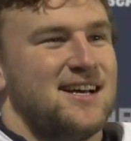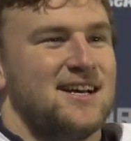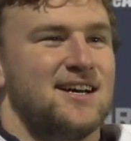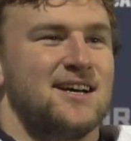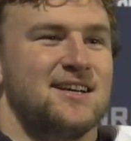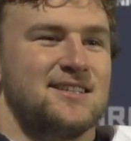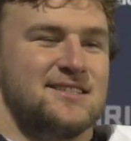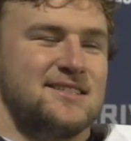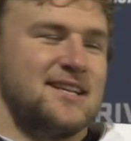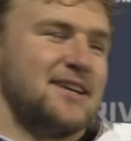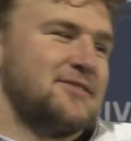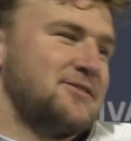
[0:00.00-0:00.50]
Uh, it
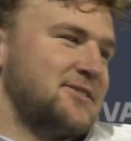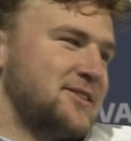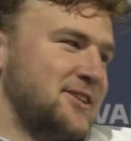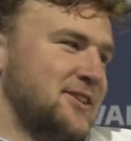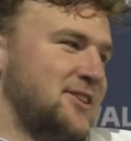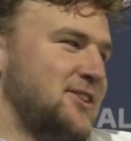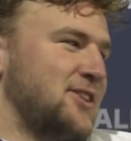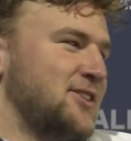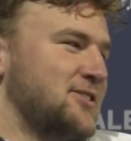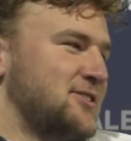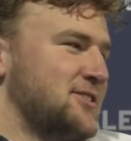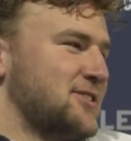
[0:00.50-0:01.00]
was definitely the
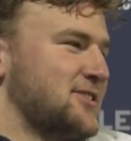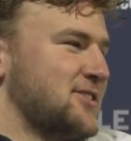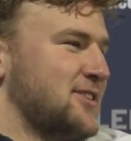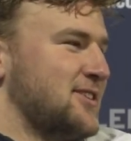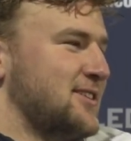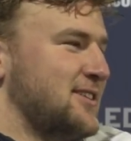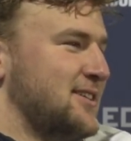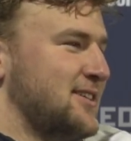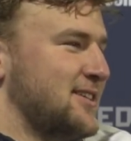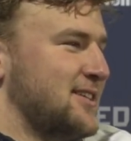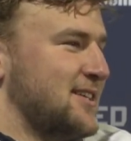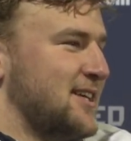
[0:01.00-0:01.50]
closest
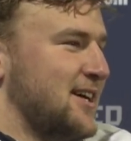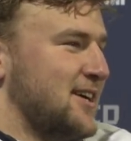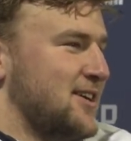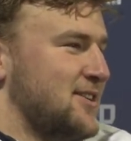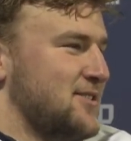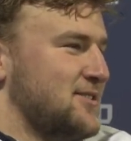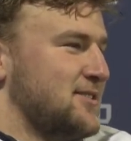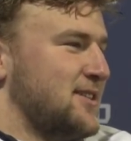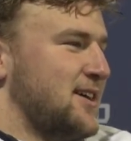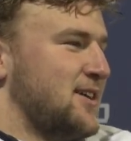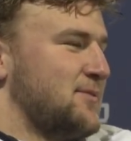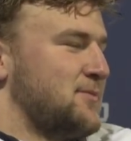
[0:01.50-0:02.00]
all year that
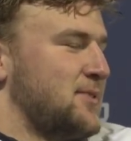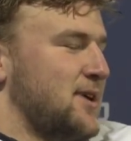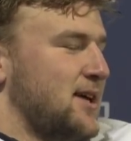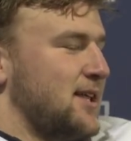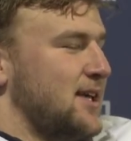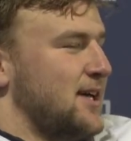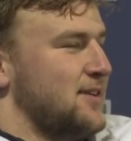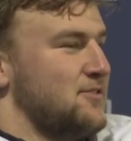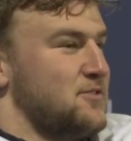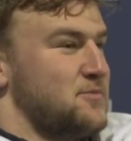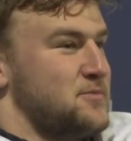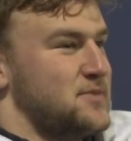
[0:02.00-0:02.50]
I'll, that I'll
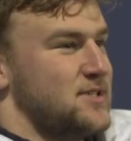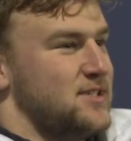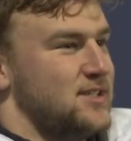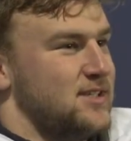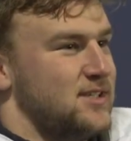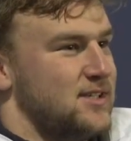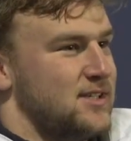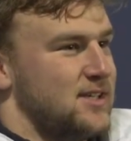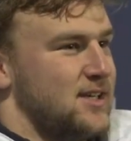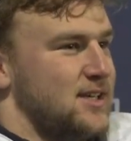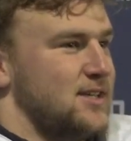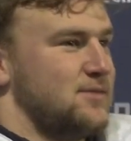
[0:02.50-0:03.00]
probably ever
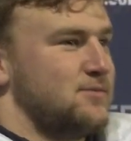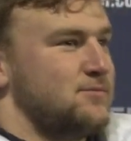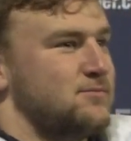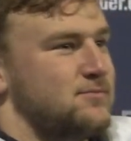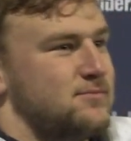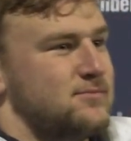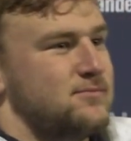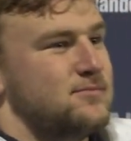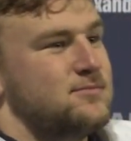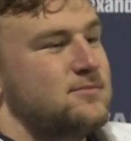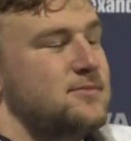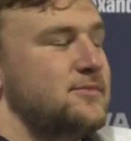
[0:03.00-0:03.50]
be, and
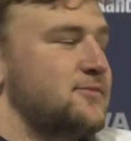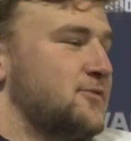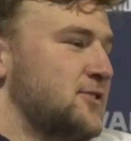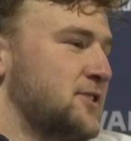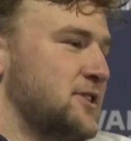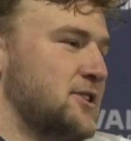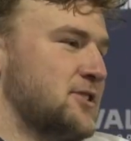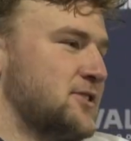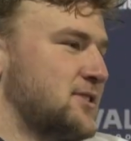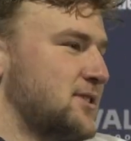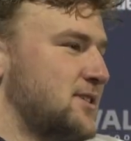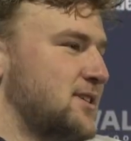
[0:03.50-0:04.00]
for
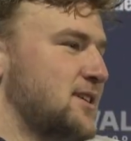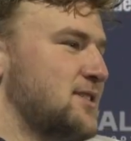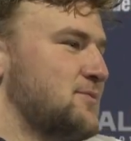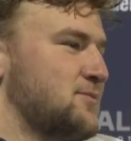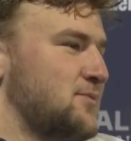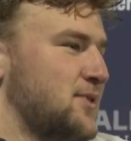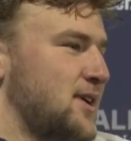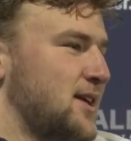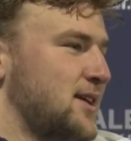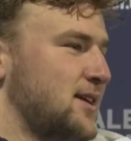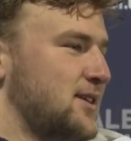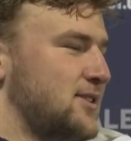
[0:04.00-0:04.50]
years to come,
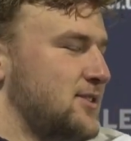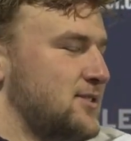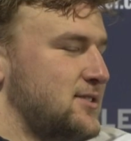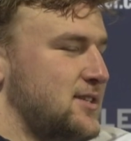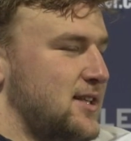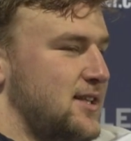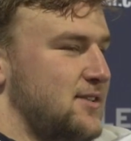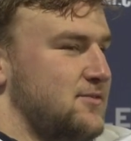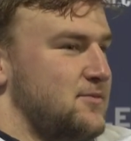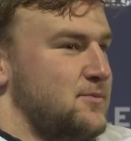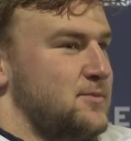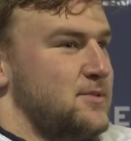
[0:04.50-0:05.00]
probably close
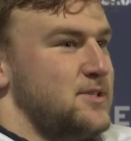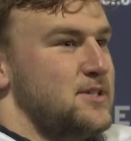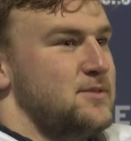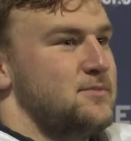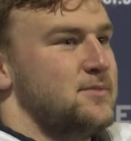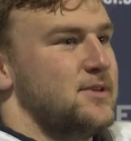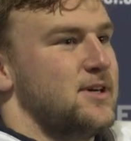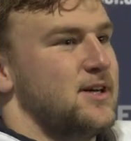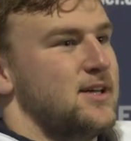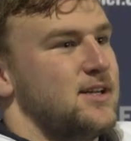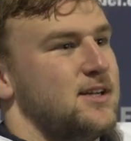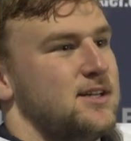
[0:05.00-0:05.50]
I'll ever be.
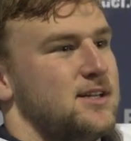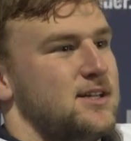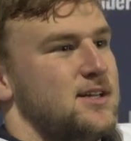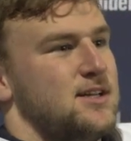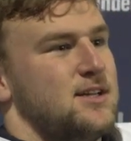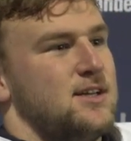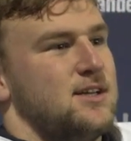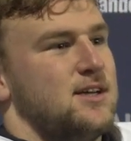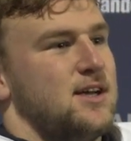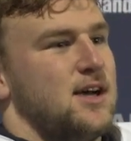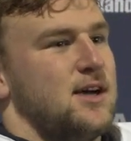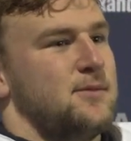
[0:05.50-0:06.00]
But
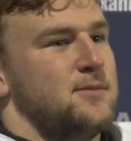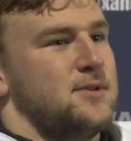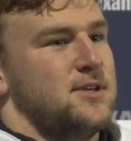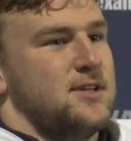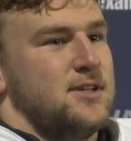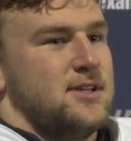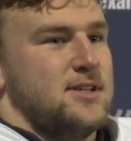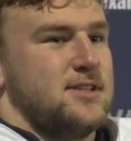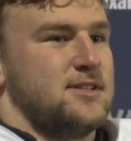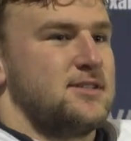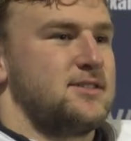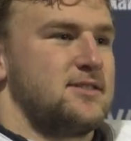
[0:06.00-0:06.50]
I
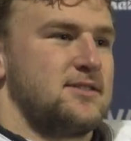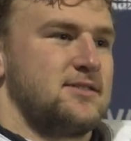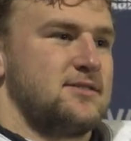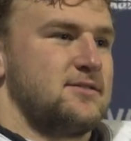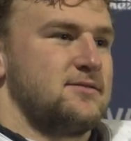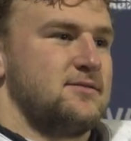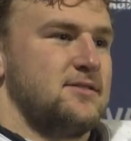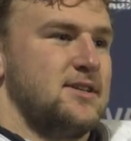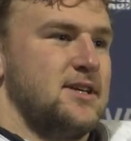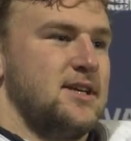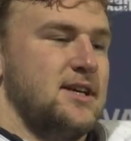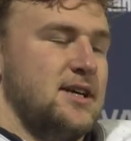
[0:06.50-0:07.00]
mean, it's
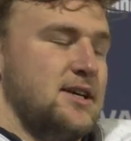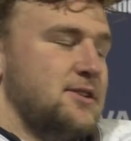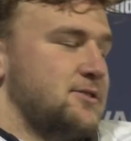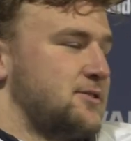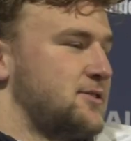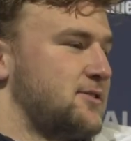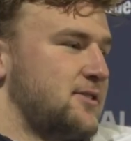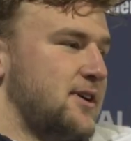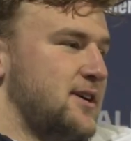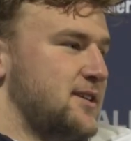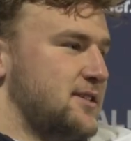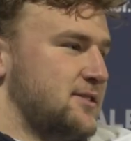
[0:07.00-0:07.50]
it was
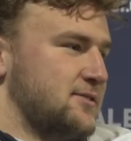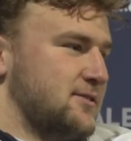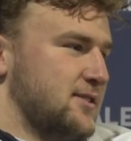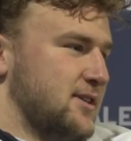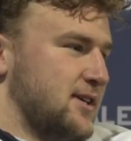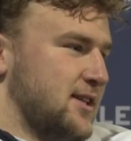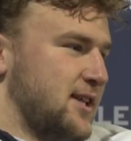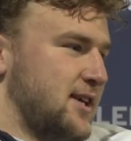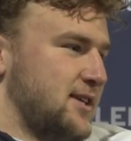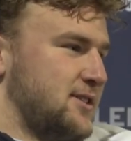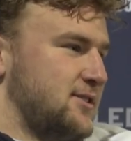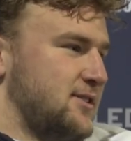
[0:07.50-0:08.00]
crazy,
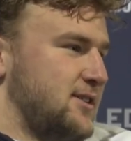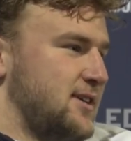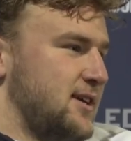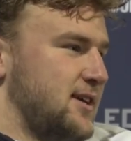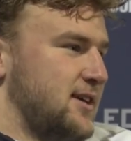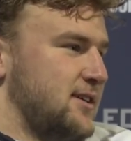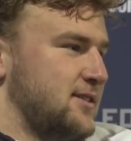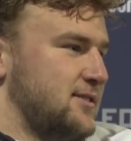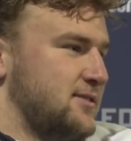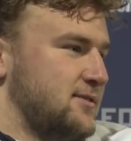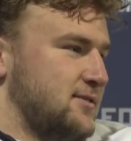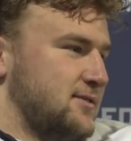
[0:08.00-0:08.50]
really. Like you
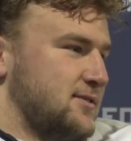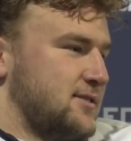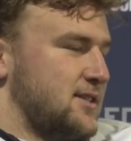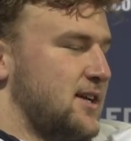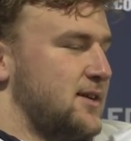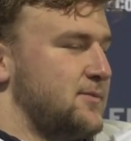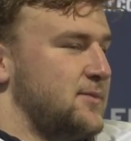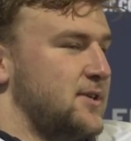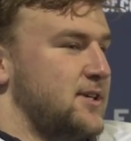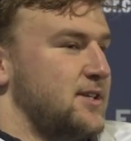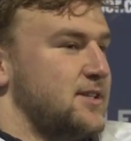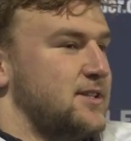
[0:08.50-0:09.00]
can't. There's
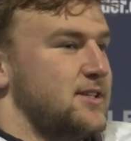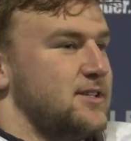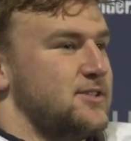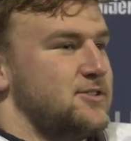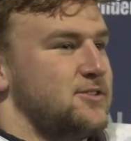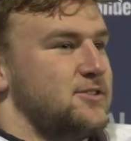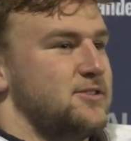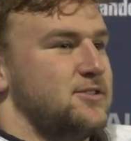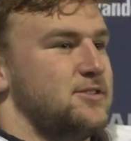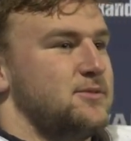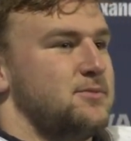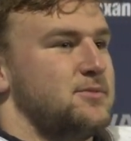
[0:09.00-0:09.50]
not many things
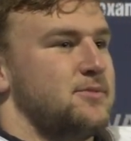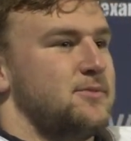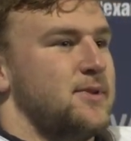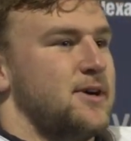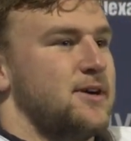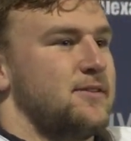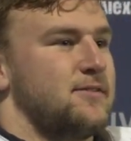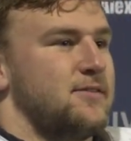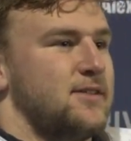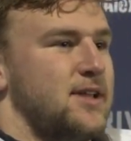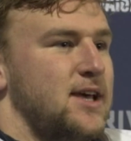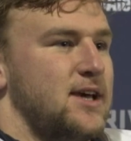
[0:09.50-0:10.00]
you can do to
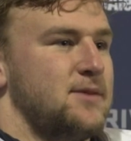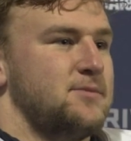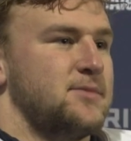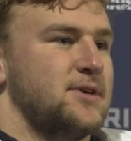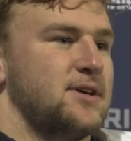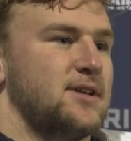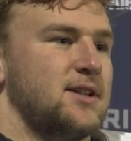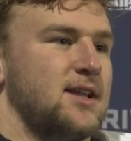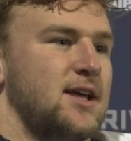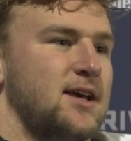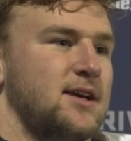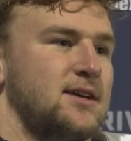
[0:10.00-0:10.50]
prepare for that.
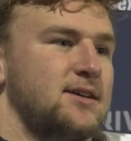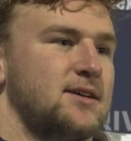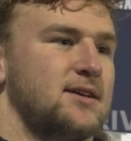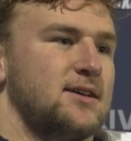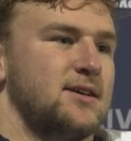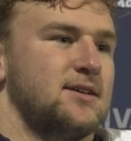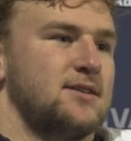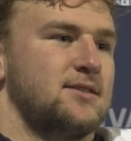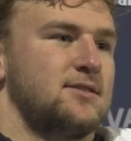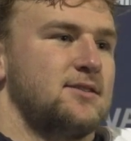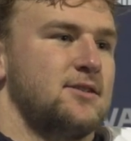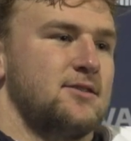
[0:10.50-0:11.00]
But like
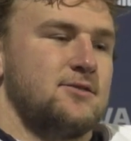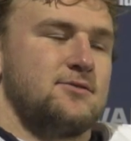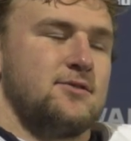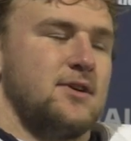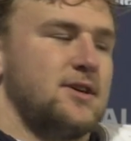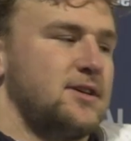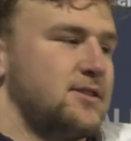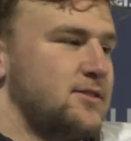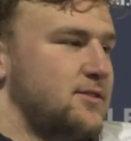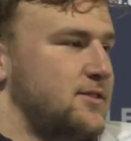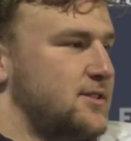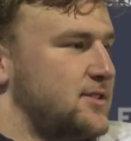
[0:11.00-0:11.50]
uh, Coach
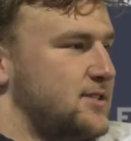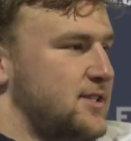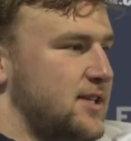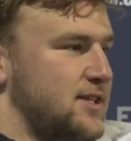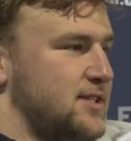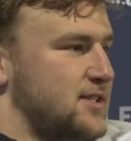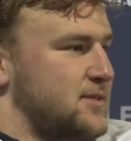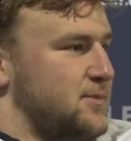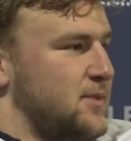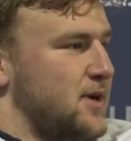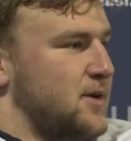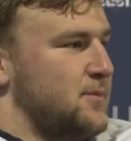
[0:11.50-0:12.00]
Franklin always
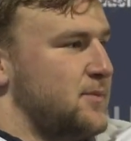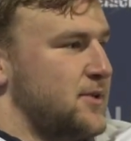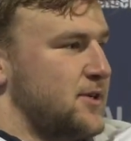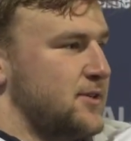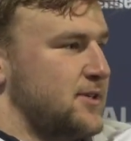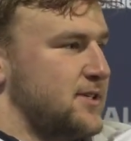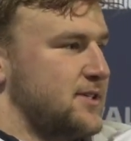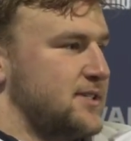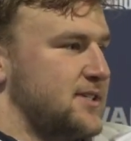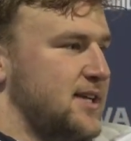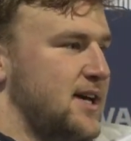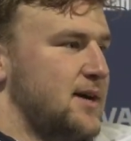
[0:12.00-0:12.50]
says about
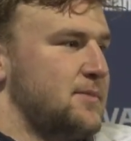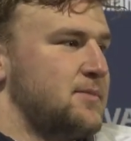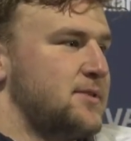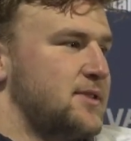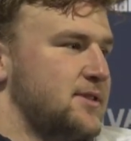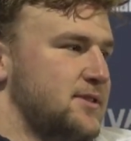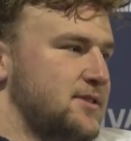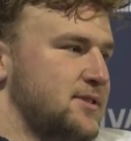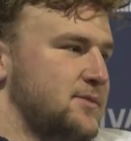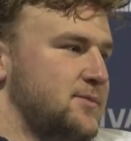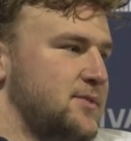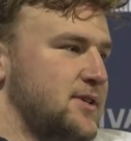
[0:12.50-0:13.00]
building depth
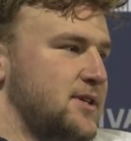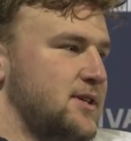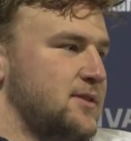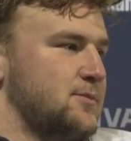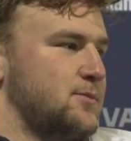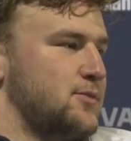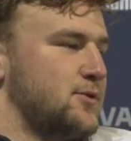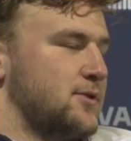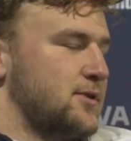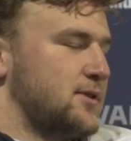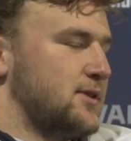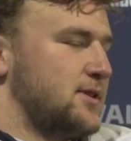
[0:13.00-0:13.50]
is a big
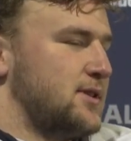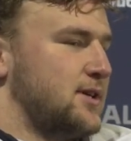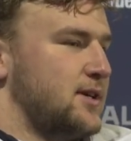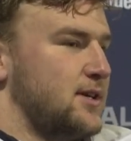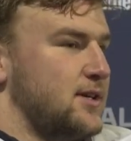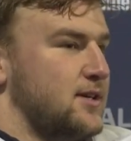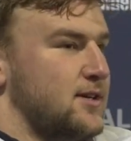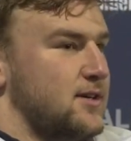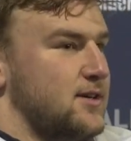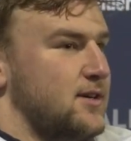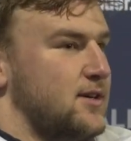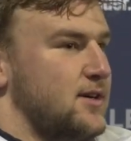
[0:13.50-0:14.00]
important
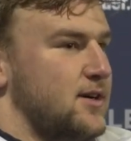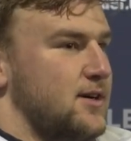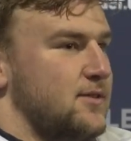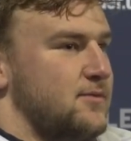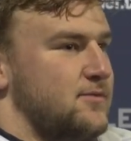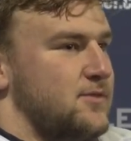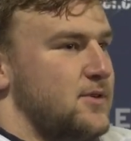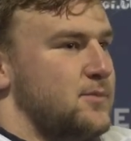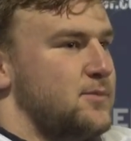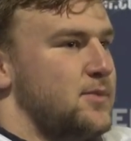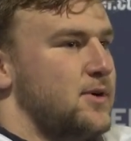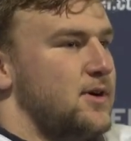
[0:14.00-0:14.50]
thing of, uh, of
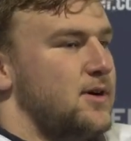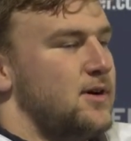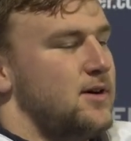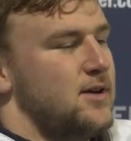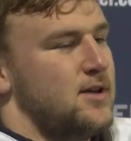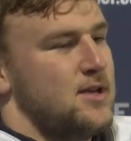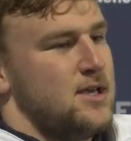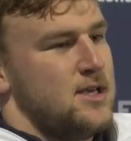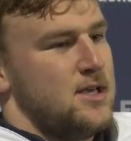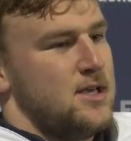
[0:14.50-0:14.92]
football,